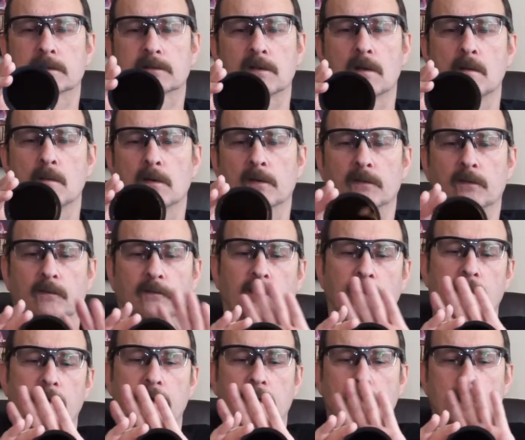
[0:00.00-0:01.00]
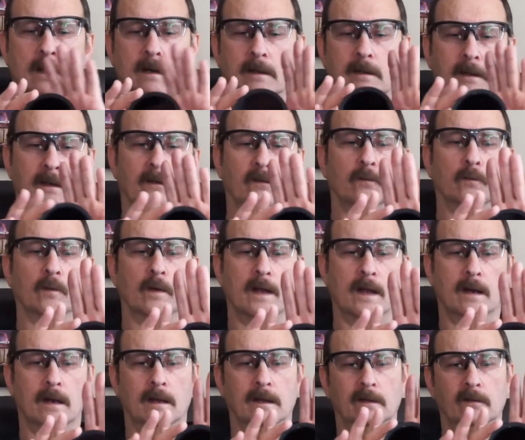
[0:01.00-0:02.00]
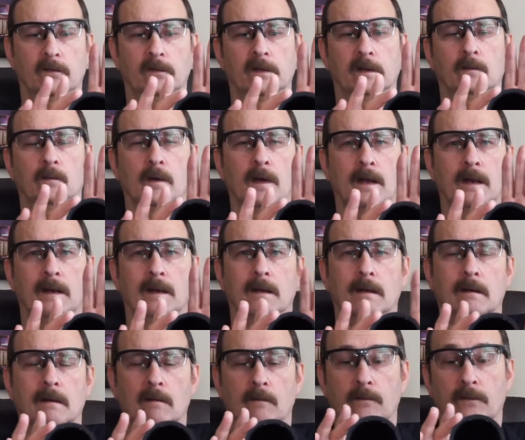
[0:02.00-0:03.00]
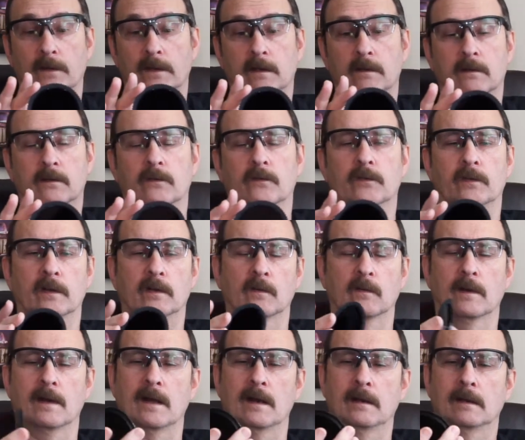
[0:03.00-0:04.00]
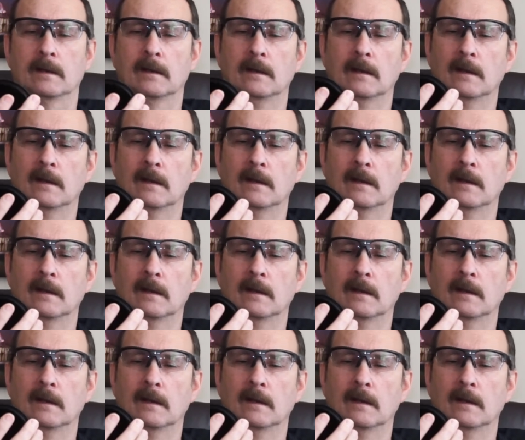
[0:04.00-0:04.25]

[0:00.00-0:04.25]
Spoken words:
It's almost very dark. It is red. I can see red here. Hopefully you can see the red.